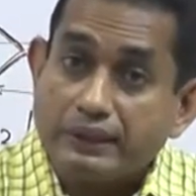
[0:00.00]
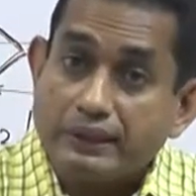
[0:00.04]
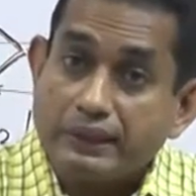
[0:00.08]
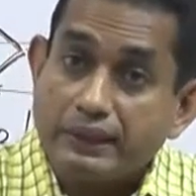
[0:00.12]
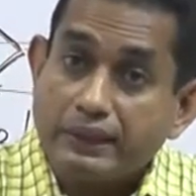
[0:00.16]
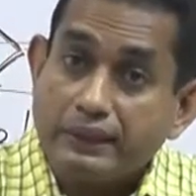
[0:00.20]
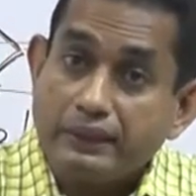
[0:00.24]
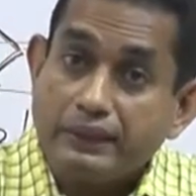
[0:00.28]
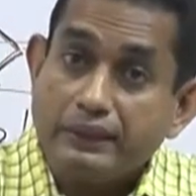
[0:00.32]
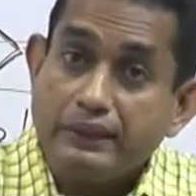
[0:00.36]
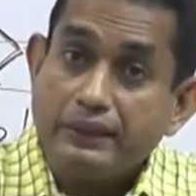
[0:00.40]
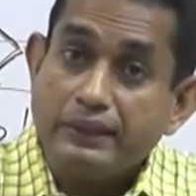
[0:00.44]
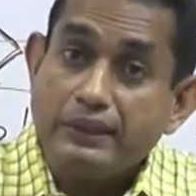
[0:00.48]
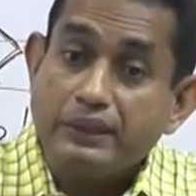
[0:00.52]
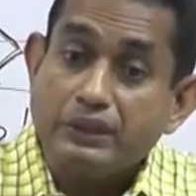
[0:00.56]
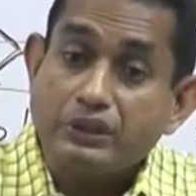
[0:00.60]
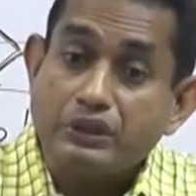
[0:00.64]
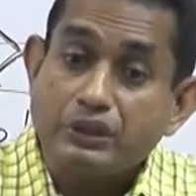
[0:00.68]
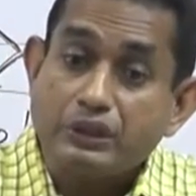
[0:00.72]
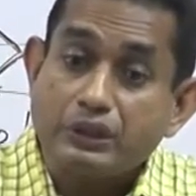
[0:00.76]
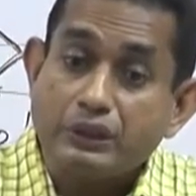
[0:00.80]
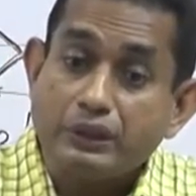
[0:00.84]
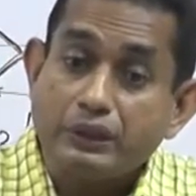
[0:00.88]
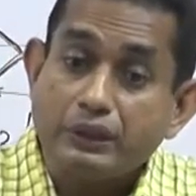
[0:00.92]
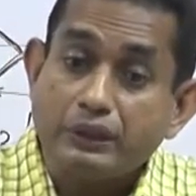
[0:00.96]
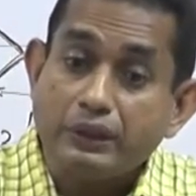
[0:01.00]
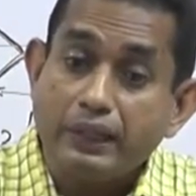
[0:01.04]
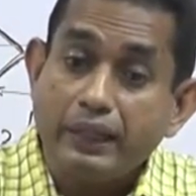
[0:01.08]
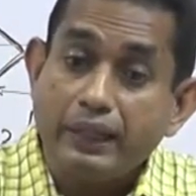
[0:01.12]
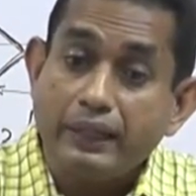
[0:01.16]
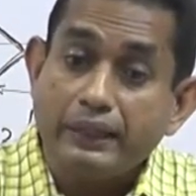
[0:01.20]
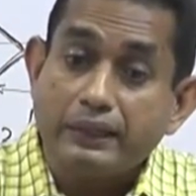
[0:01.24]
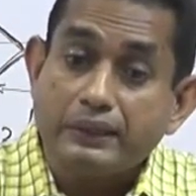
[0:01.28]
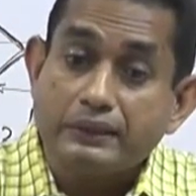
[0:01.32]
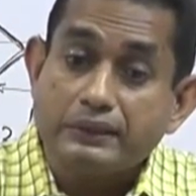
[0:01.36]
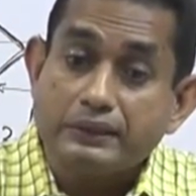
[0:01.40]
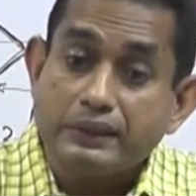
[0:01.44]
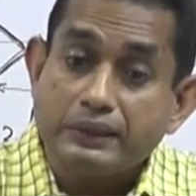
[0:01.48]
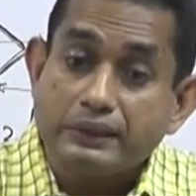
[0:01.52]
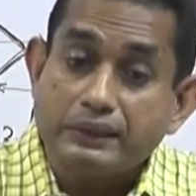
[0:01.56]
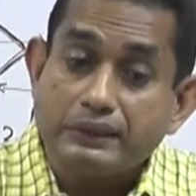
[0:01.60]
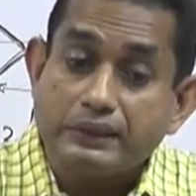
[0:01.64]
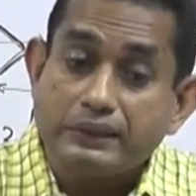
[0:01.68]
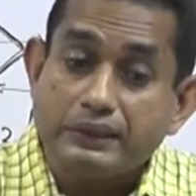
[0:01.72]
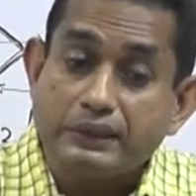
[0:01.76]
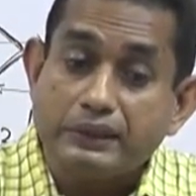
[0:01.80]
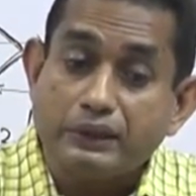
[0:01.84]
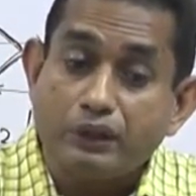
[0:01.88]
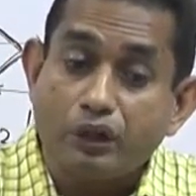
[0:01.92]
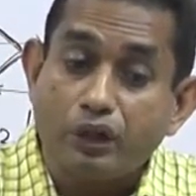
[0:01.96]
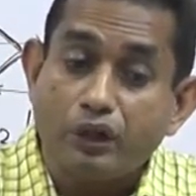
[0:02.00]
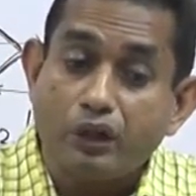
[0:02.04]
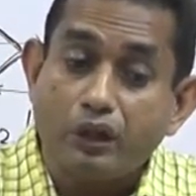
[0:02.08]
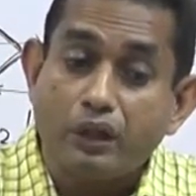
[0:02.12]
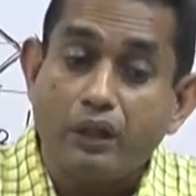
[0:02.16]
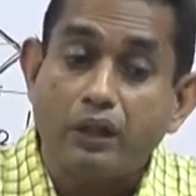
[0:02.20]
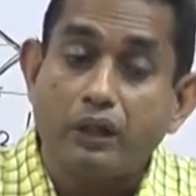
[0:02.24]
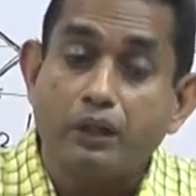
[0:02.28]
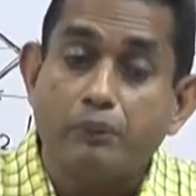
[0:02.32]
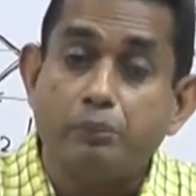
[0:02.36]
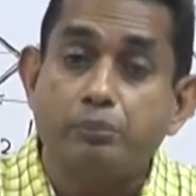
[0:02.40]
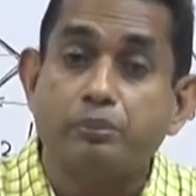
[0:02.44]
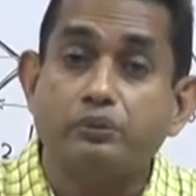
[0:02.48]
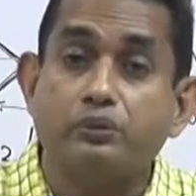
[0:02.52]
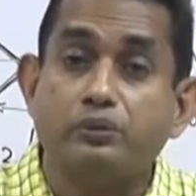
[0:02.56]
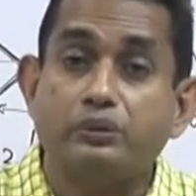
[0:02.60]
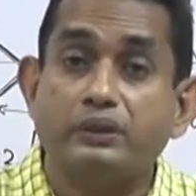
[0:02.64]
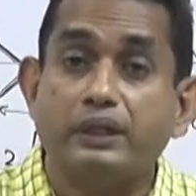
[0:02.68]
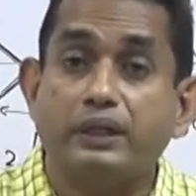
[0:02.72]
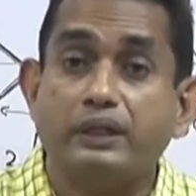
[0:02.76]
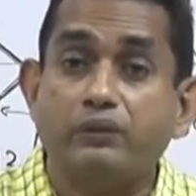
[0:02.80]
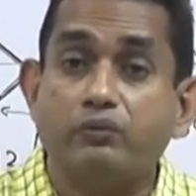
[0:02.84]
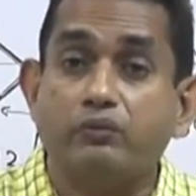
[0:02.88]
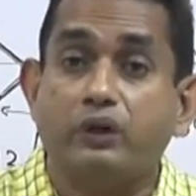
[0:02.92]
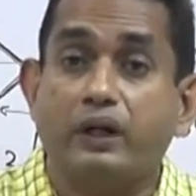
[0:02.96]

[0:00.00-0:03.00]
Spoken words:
condition existing on the reporting.